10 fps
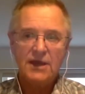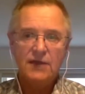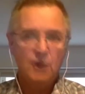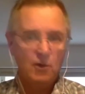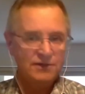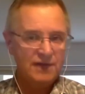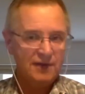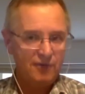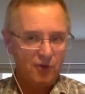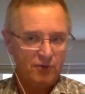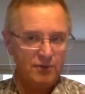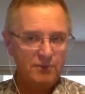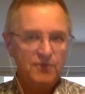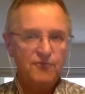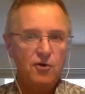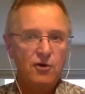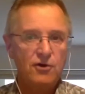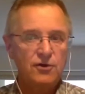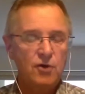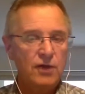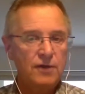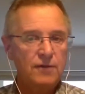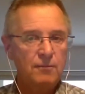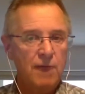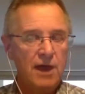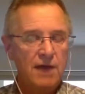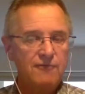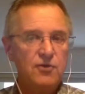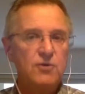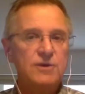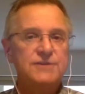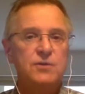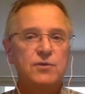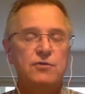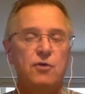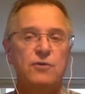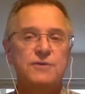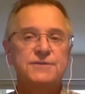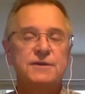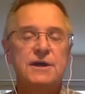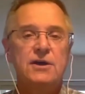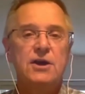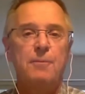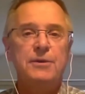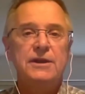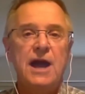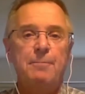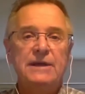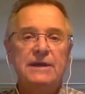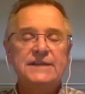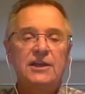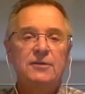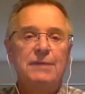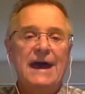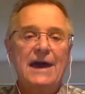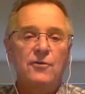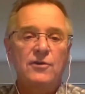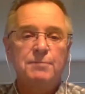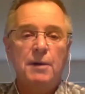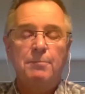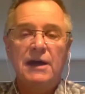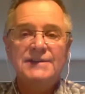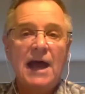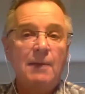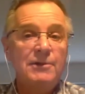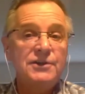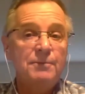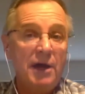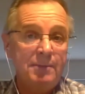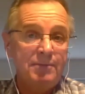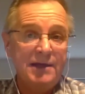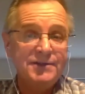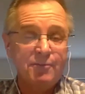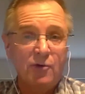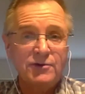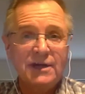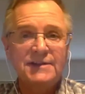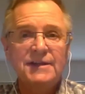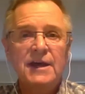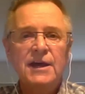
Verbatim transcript: Those that have heard me before, you know that my view is that we grow this company not by selling batteries, but by establishing pipelines of projects.